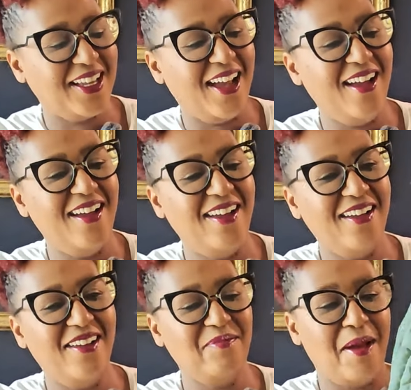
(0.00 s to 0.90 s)

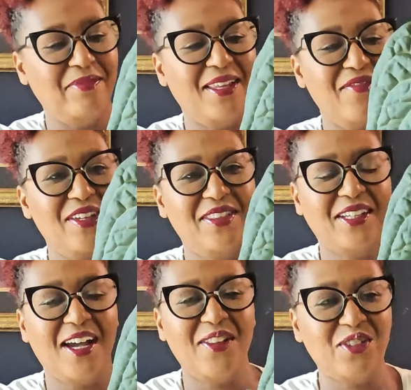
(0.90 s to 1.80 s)
I'm loving the
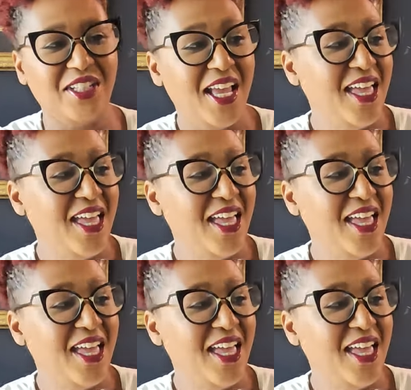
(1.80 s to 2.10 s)
colors.